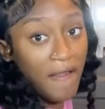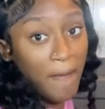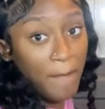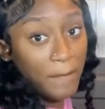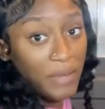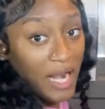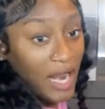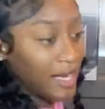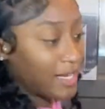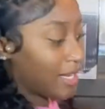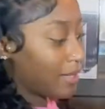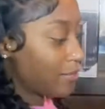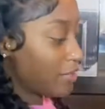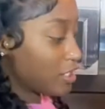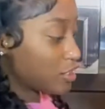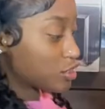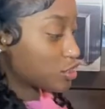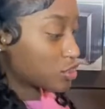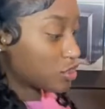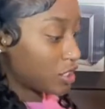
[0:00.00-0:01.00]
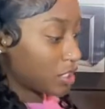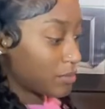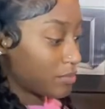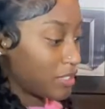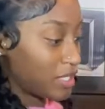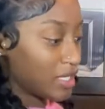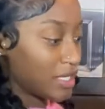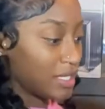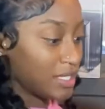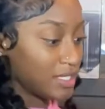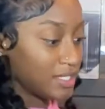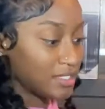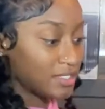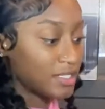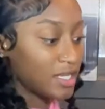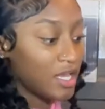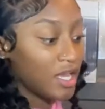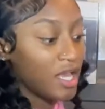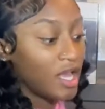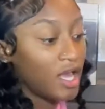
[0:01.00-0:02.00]
But I need me a trunk because,
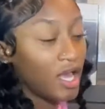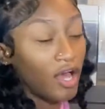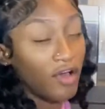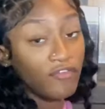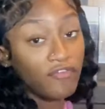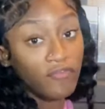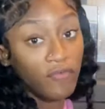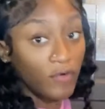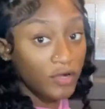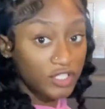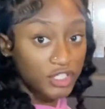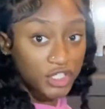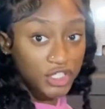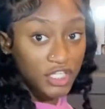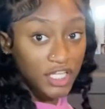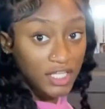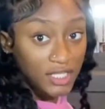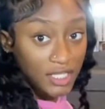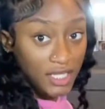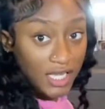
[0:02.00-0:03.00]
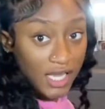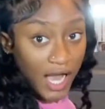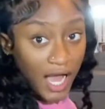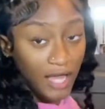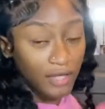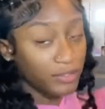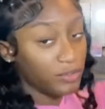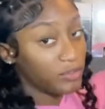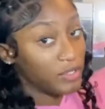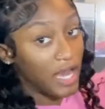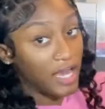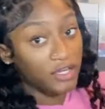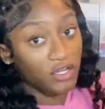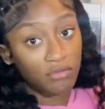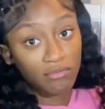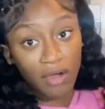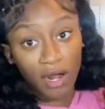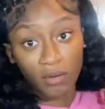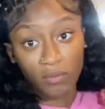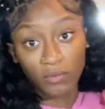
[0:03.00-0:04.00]
unfortunately, I do not know
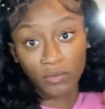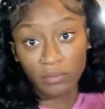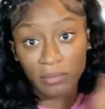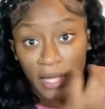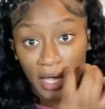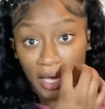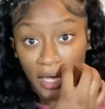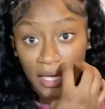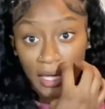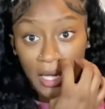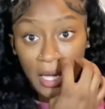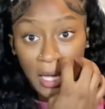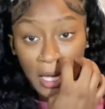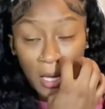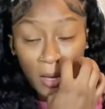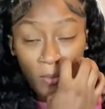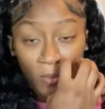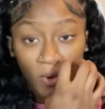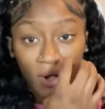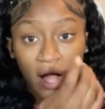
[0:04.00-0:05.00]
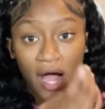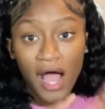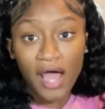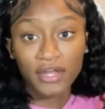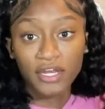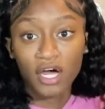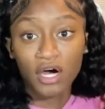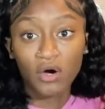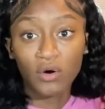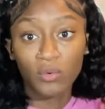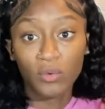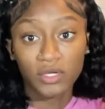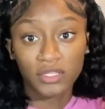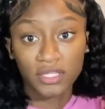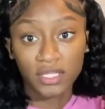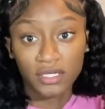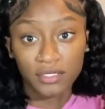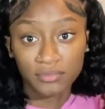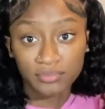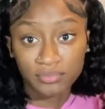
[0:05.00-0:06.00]
my roommate. Well, I know what
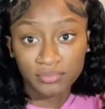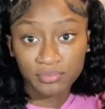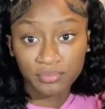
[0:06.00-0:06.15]
the